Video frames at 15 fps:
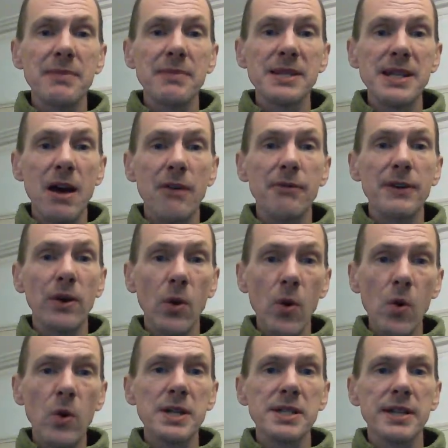himself in
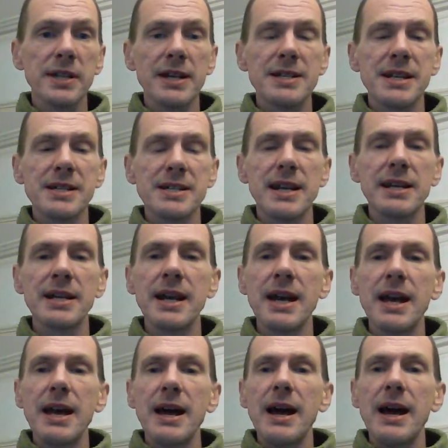August
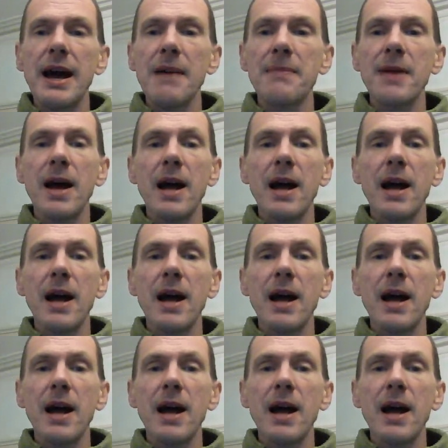1918,